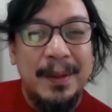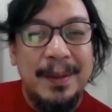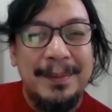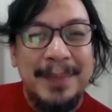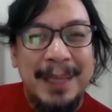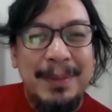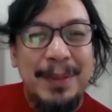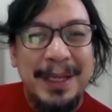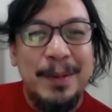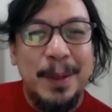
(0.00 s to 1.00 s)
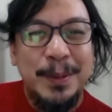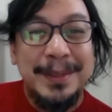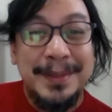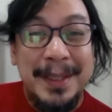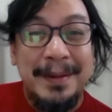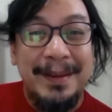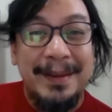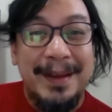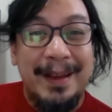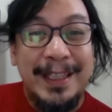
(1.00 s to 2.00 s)
maybe we can also
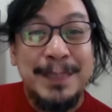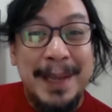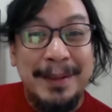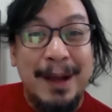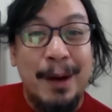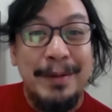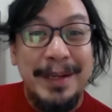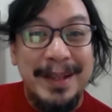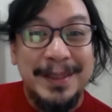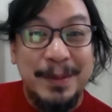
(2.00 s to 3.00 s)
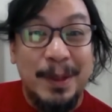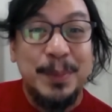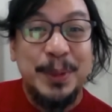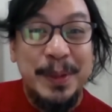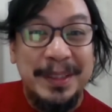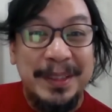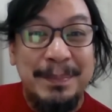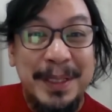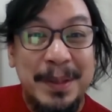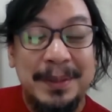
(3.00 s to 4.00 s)
expand our readings on modernity
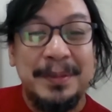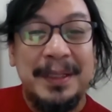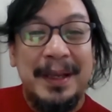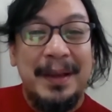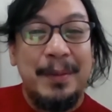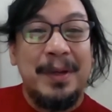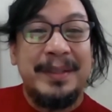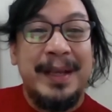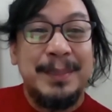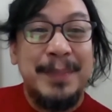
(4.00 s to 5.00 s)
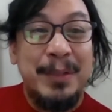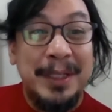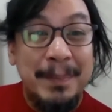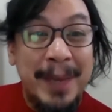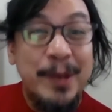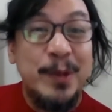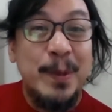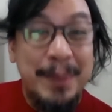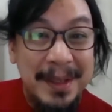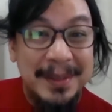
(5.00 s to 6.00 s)
beyond what has been written by
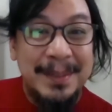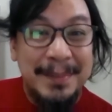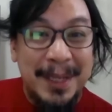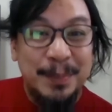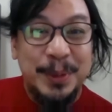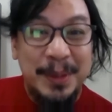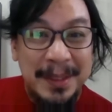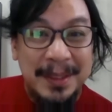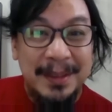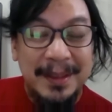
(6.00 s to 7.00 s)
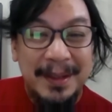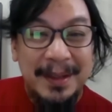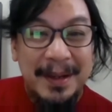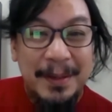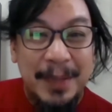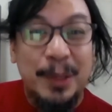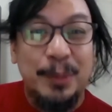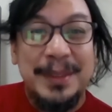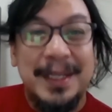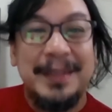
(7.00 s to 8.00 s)
Europeans about modernity. Why don't
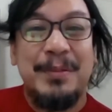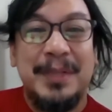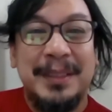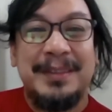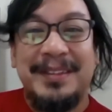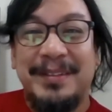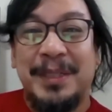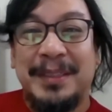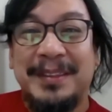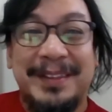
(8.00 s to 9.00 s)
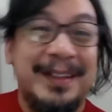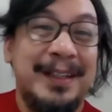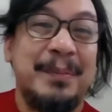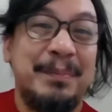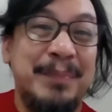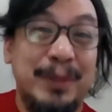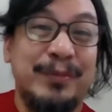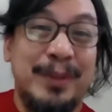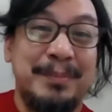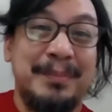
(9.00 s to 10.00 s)
we study what people
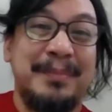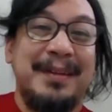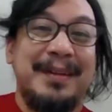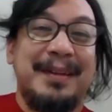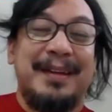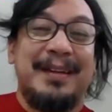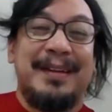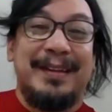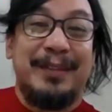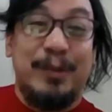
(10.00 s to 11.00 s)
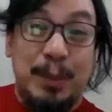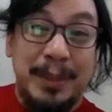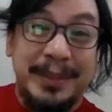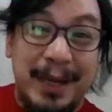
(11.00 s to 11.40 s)
from the global south